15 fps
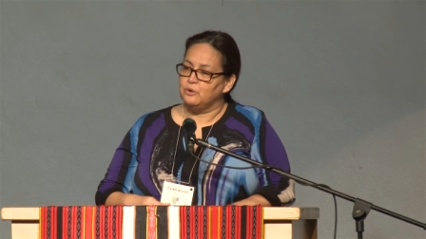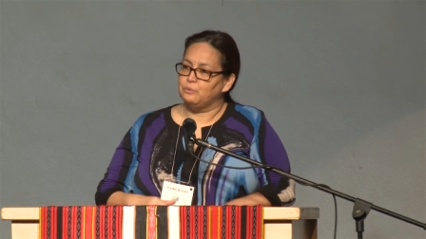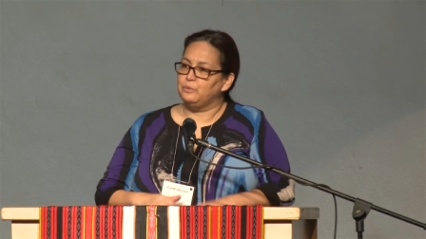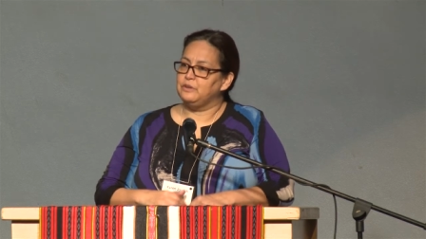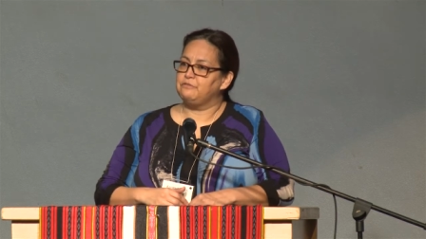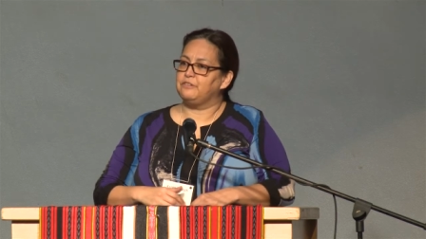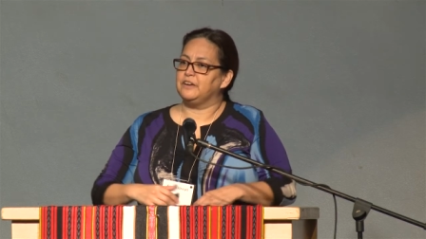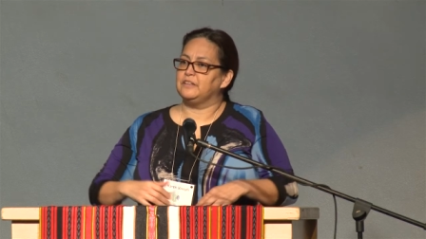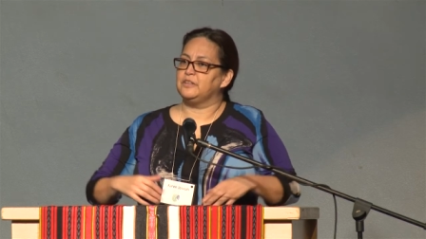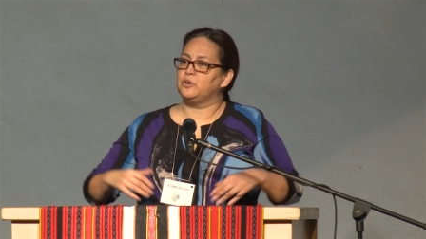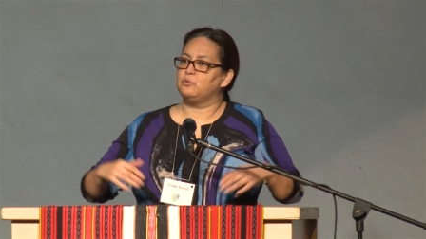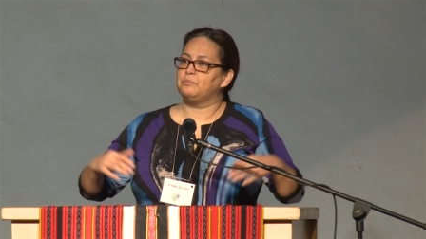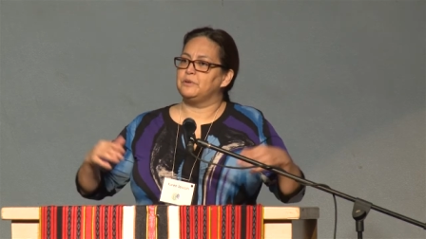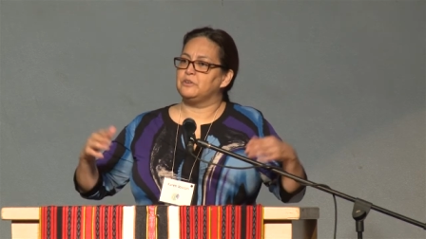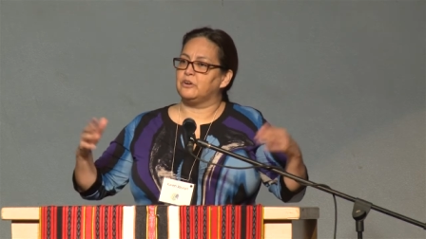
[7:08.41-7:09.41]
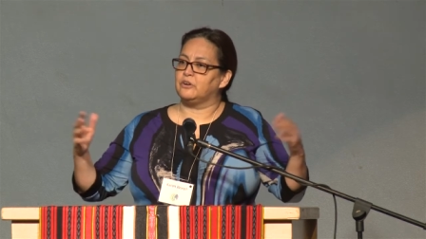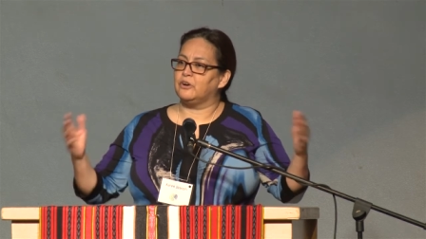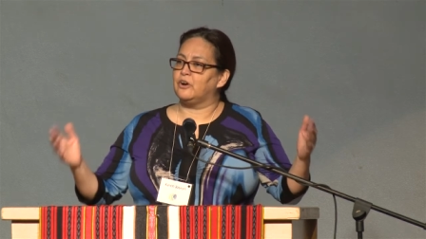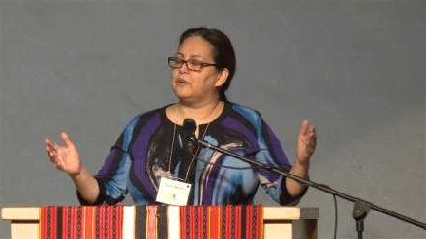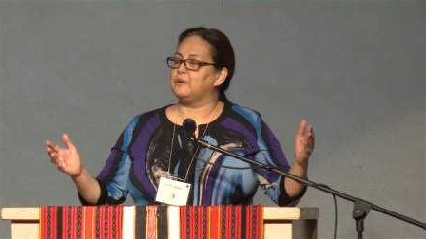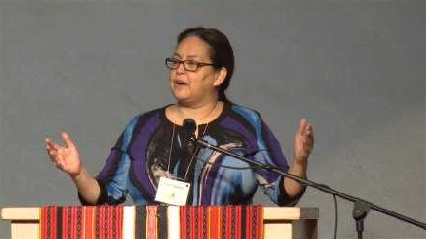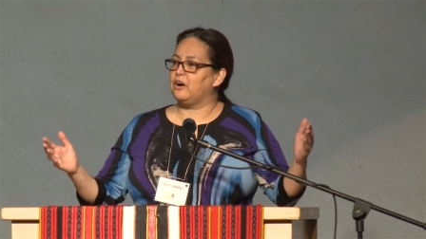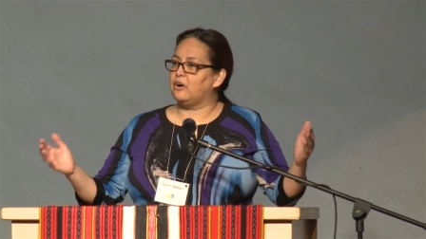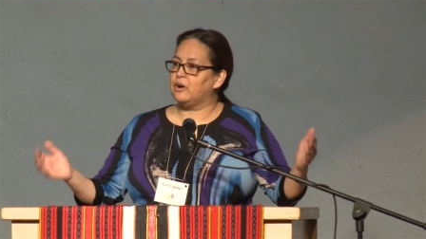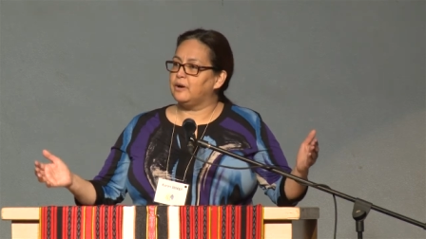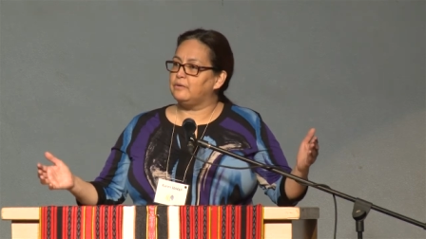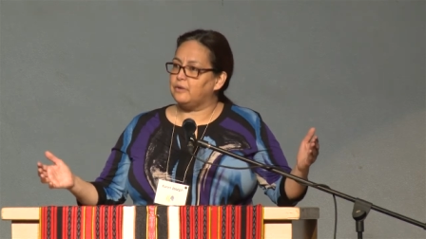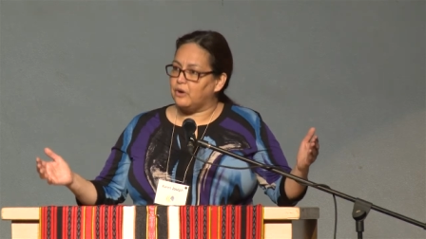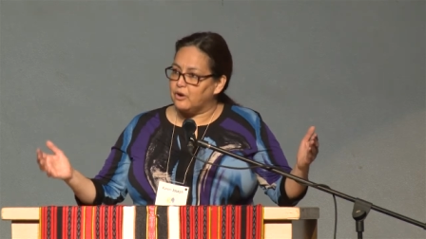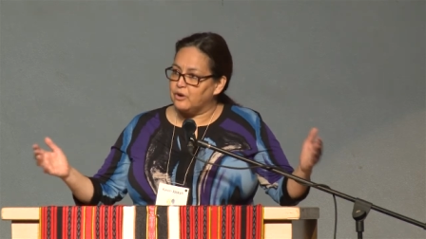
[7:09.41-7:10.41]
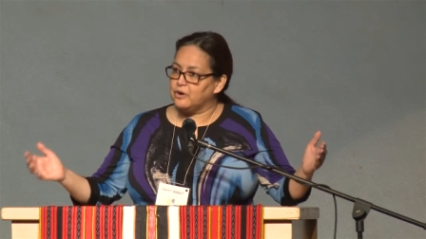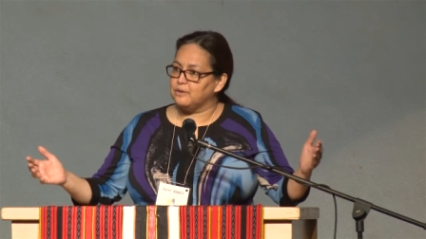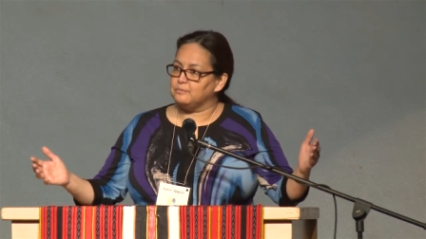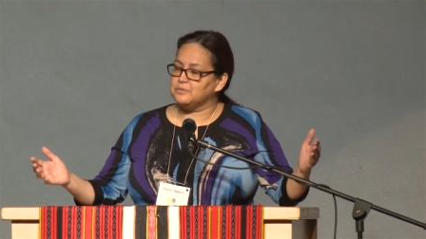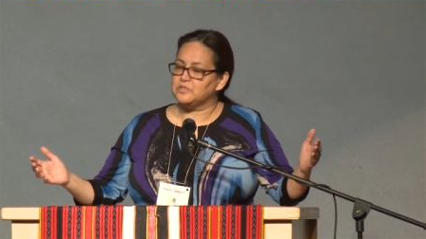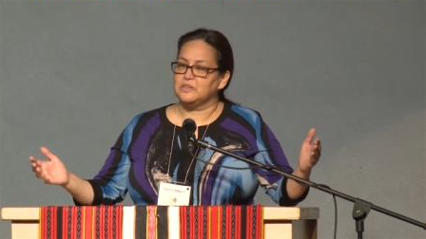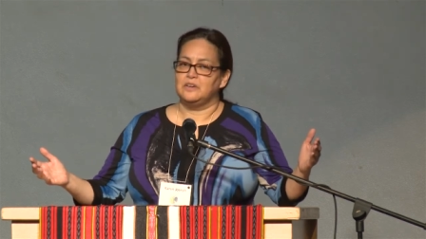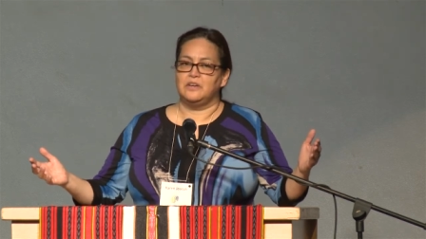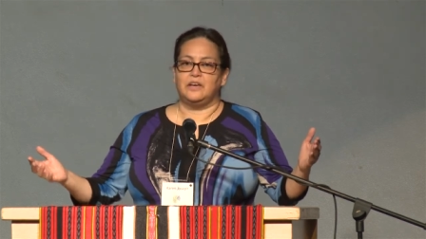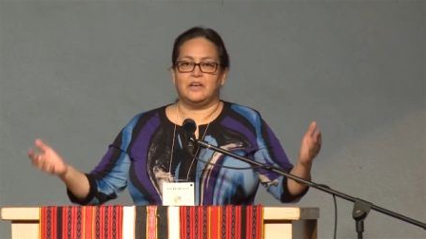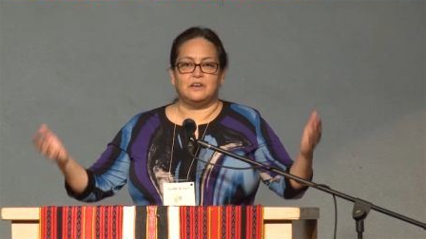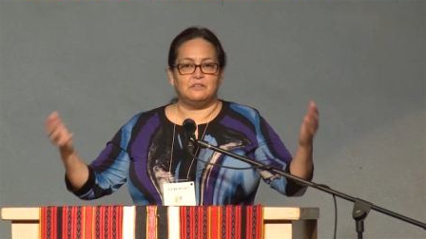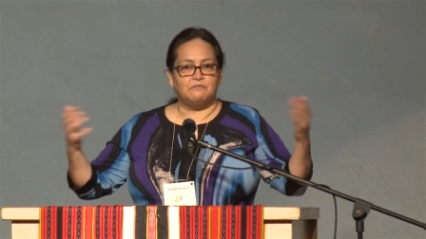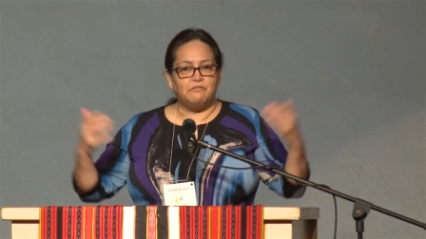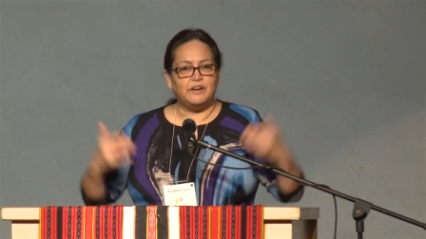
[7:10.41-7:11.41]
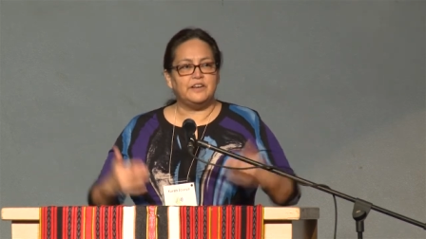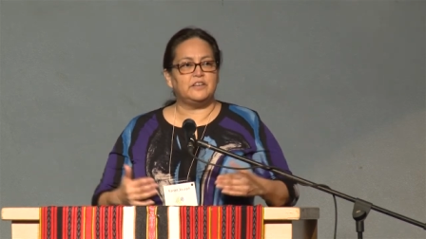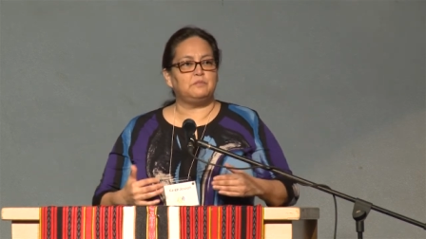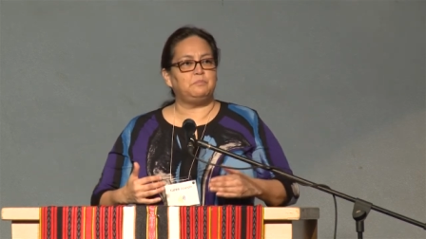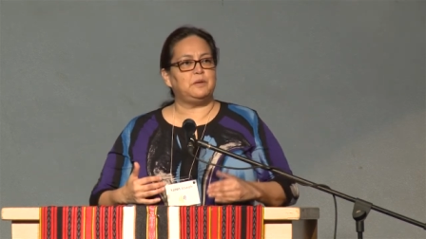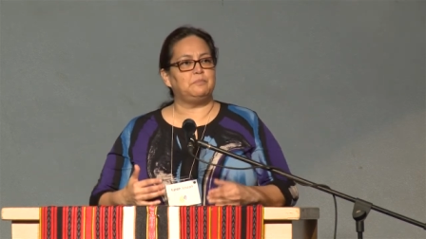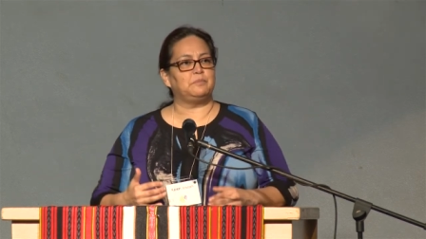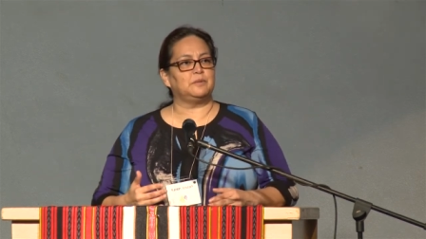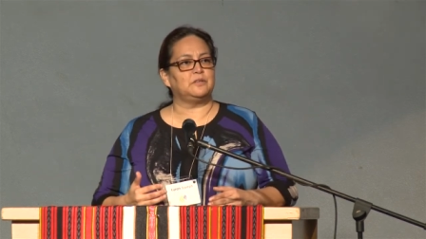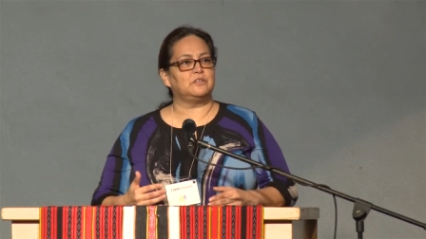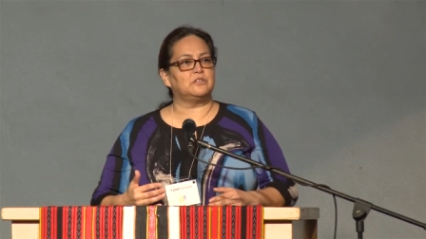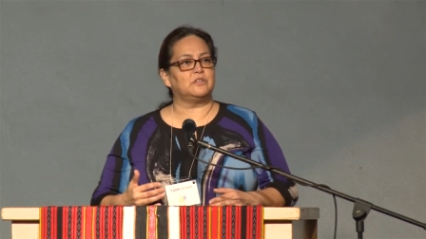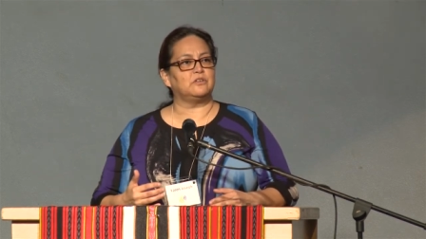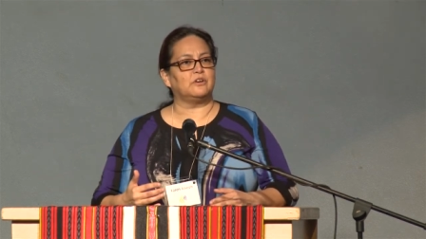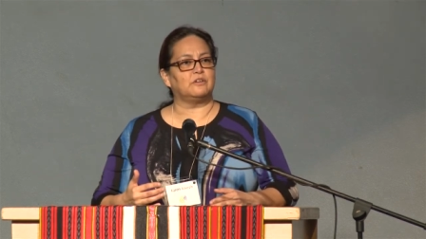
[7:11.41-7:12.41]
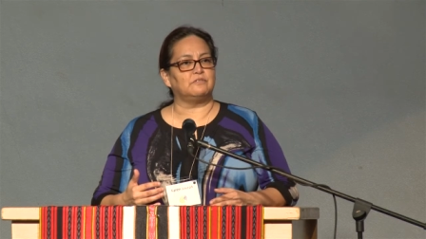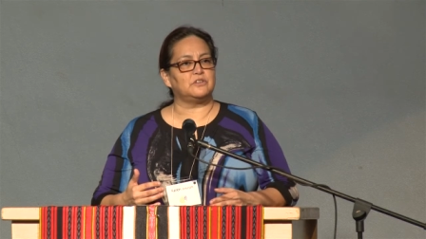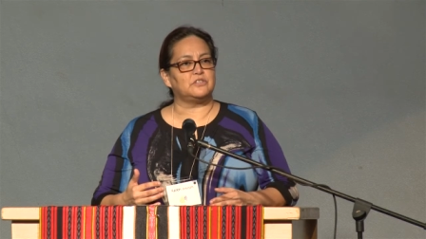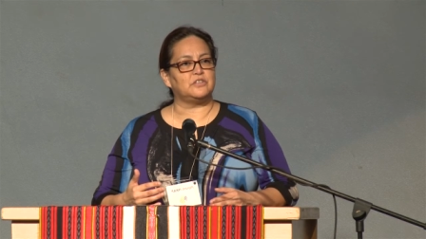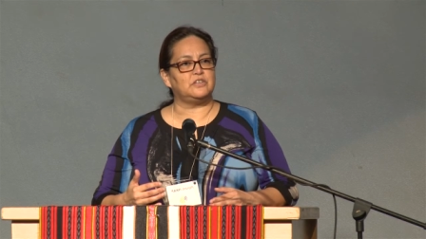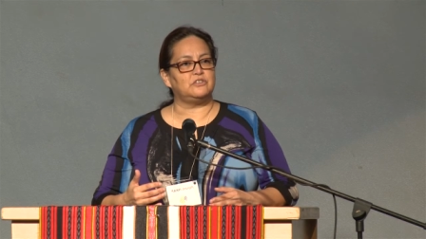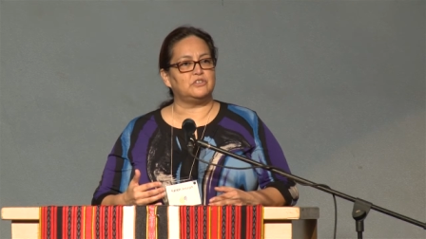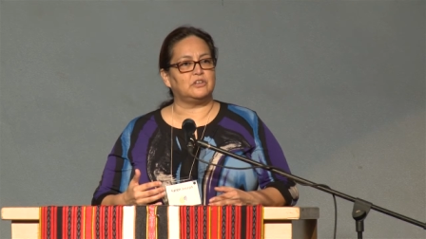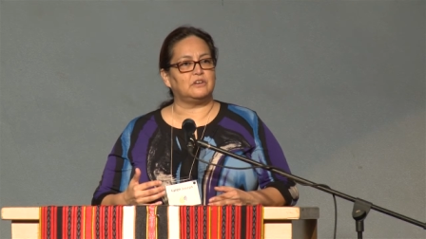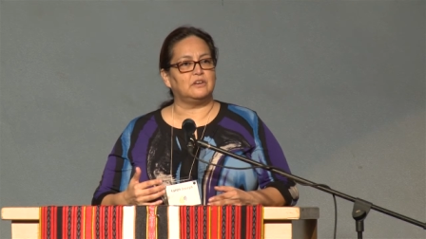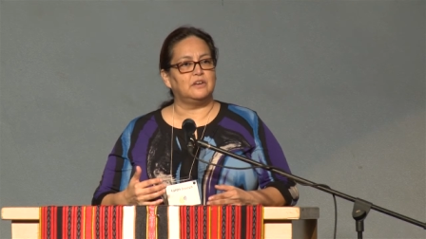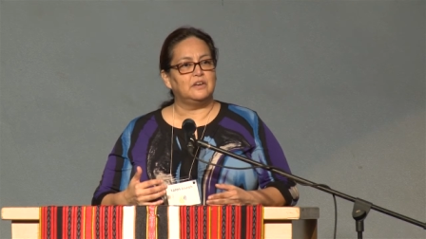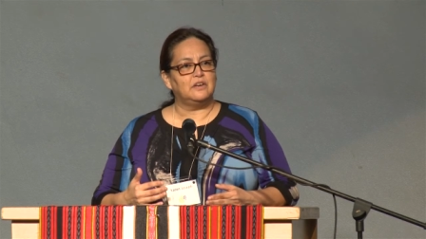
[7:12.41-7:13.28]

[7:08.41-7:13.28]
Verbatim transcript: We finally opened our, ar our, arms and invited people into the conversation